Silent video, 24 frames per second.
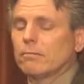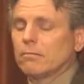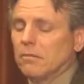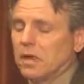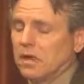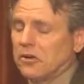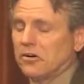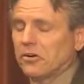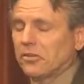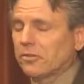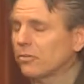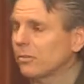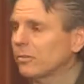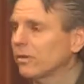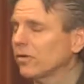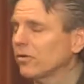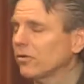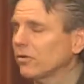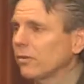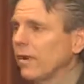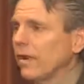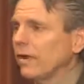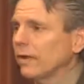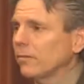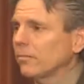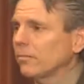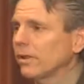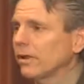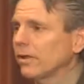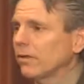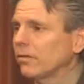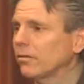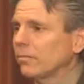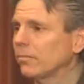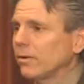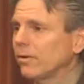On earth will be your dwelling
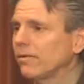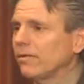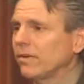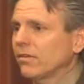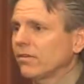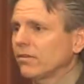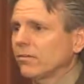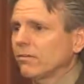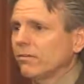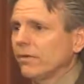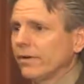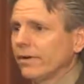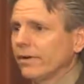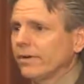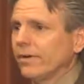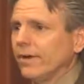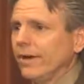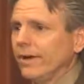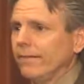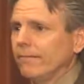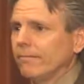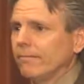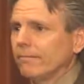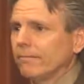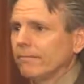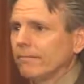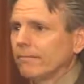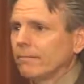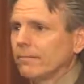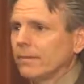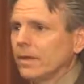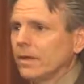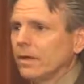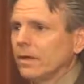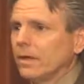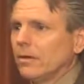place and provision for a time.
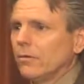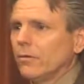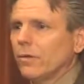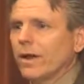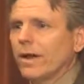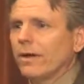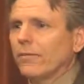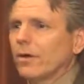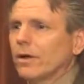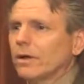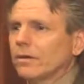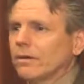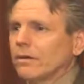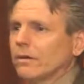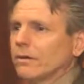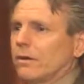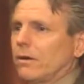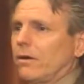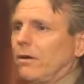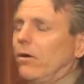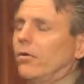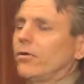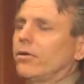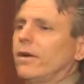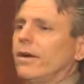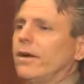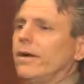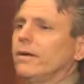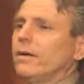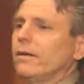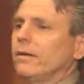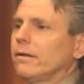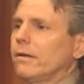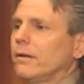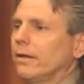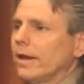When I walked into the
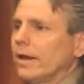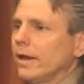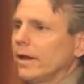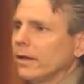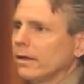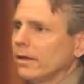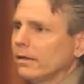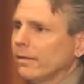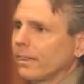hotel today,